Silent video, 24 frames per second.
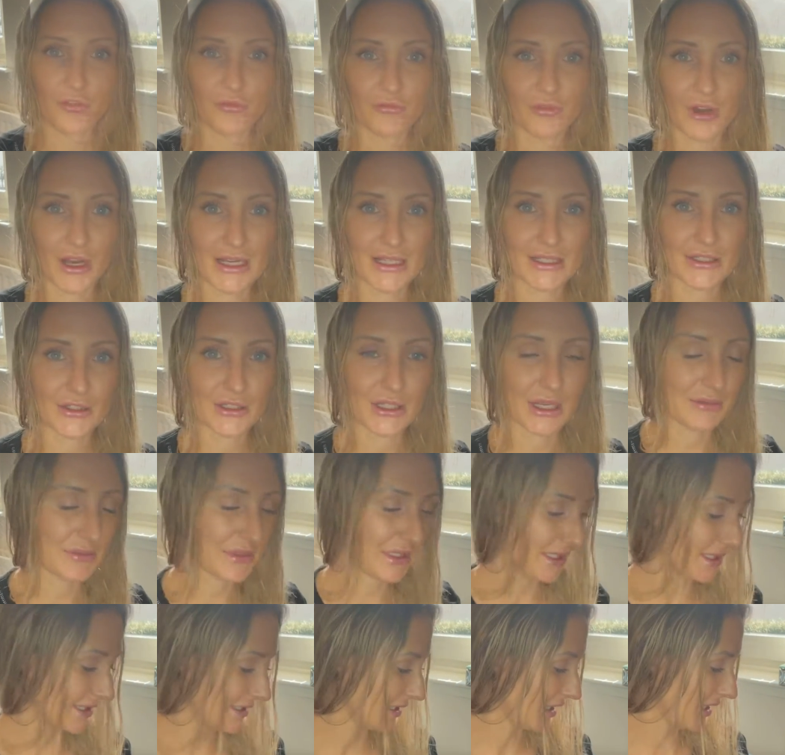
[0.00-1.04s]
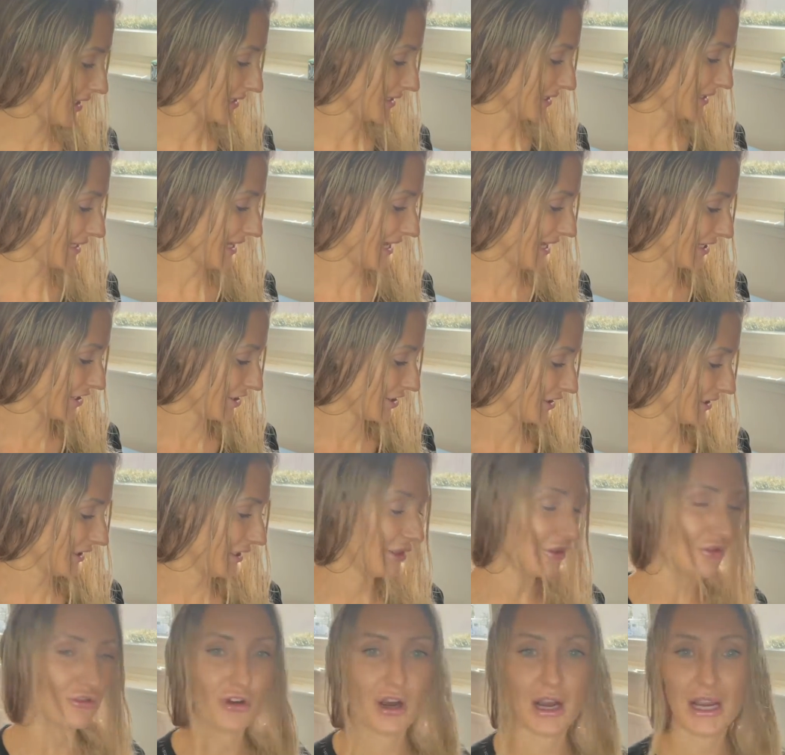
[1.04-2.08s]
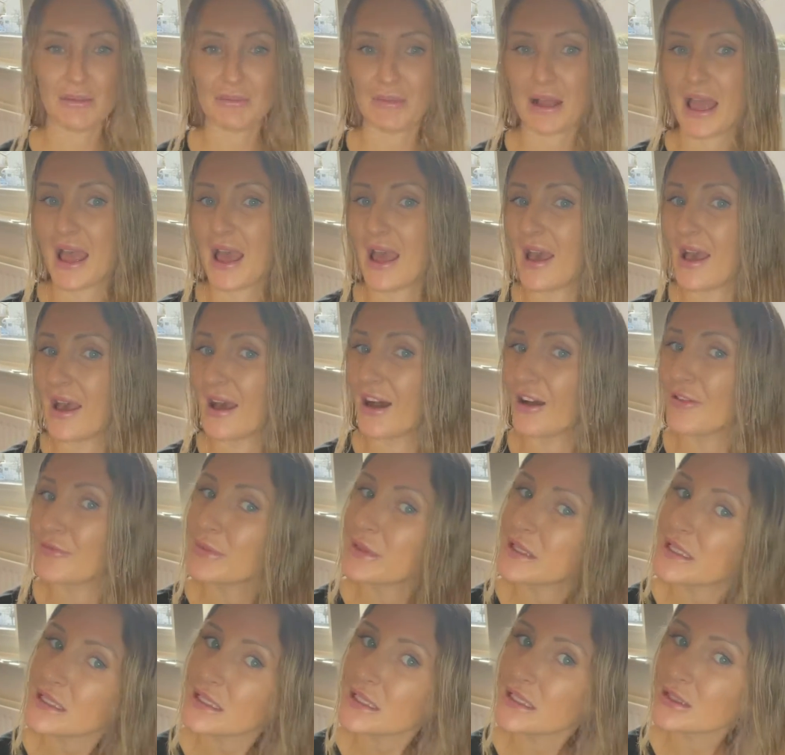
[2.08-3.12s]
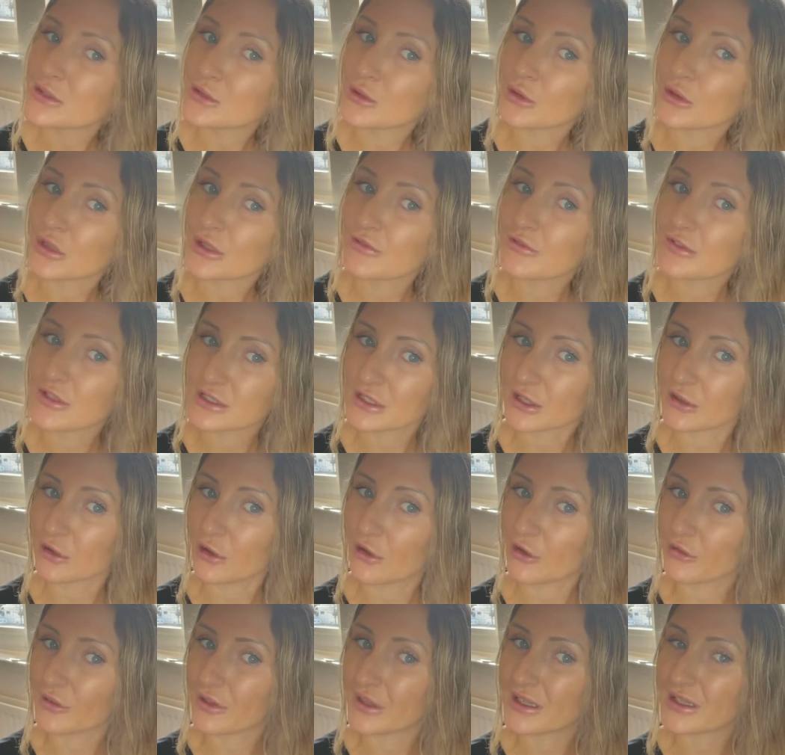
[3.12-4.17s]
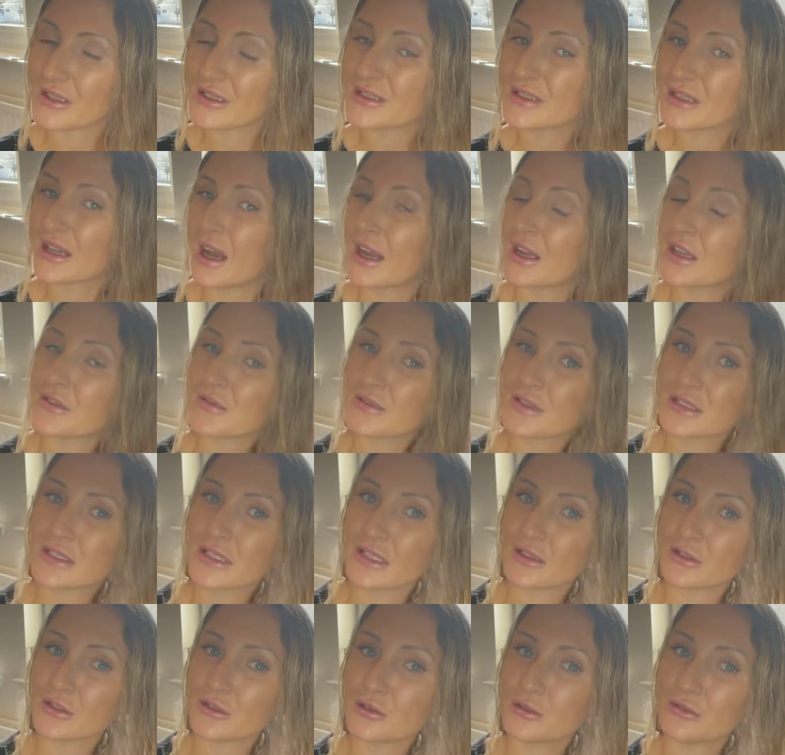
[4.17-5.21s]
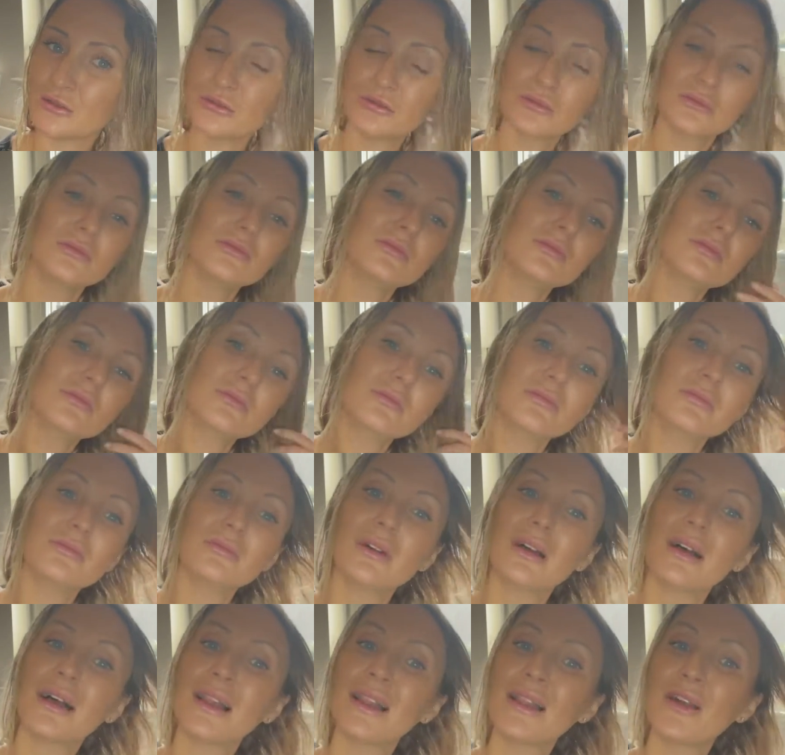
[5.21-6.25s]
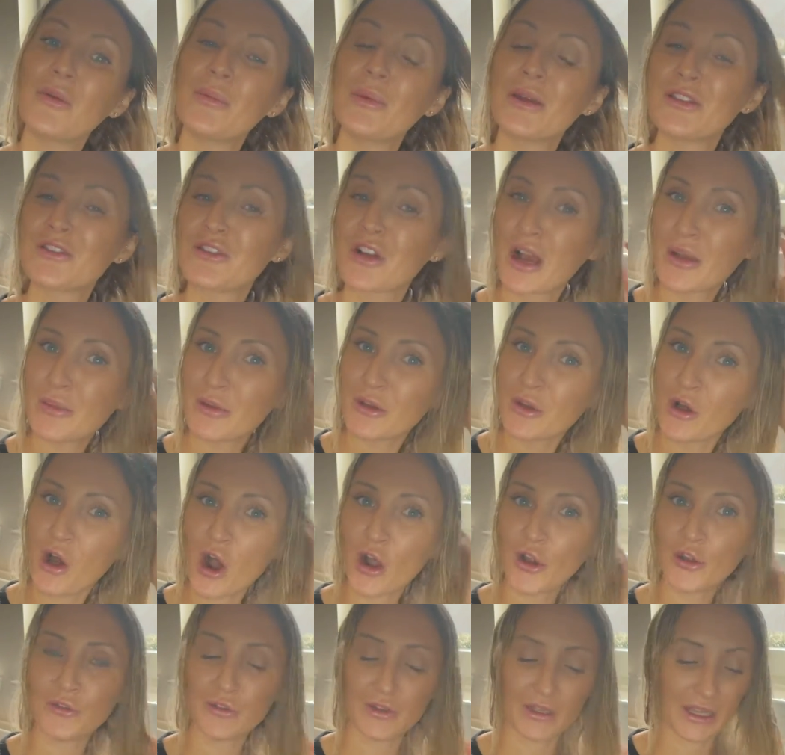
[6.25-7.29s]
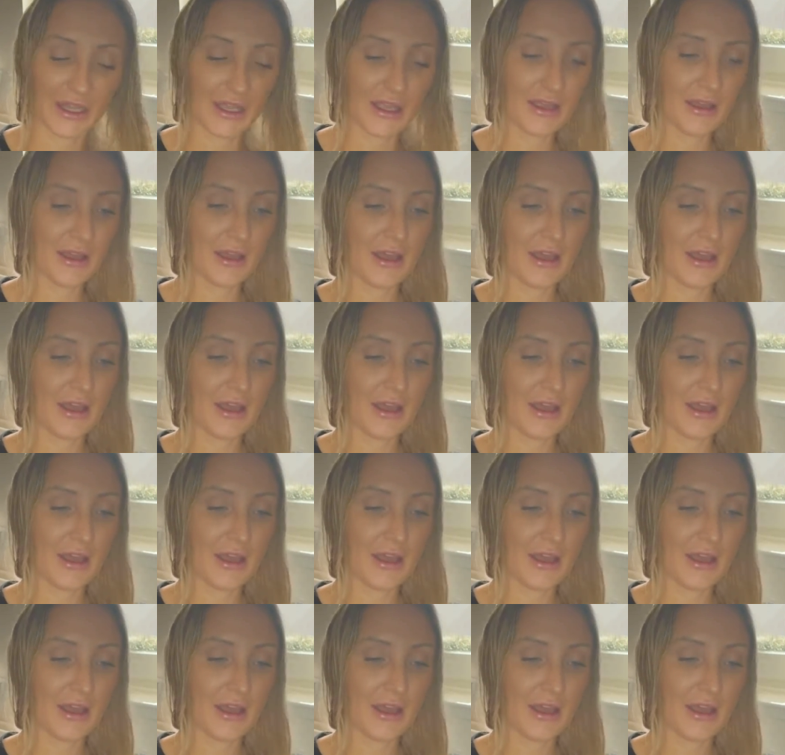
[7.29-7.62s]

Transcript: Right, so time to get started actually drying my hair. I've been sitting talking for so long that it is kind of still a little bit dry, but not overly.